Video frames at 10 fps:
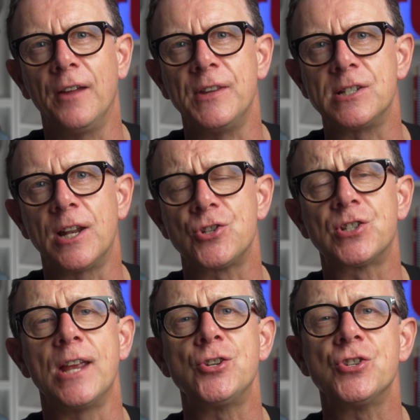
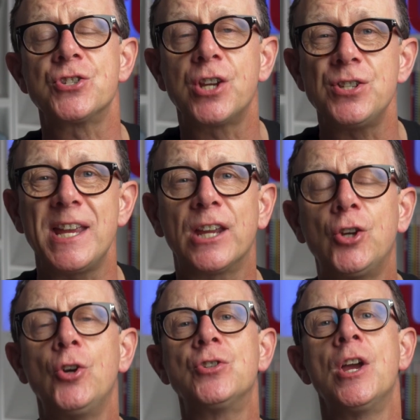legislations, because it
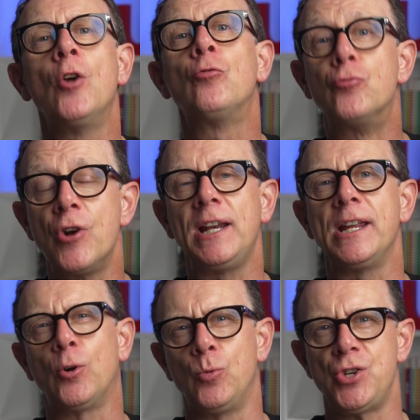could
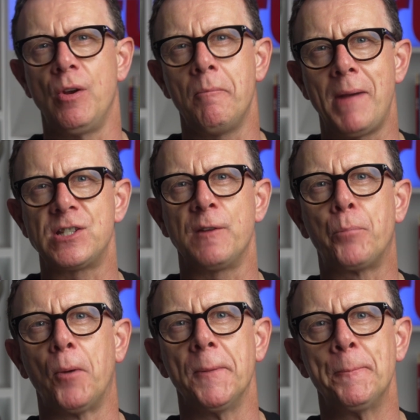really cause you a massive
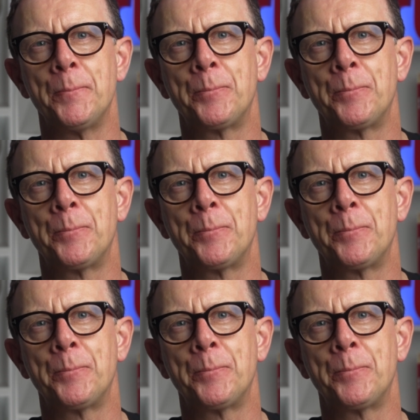problem.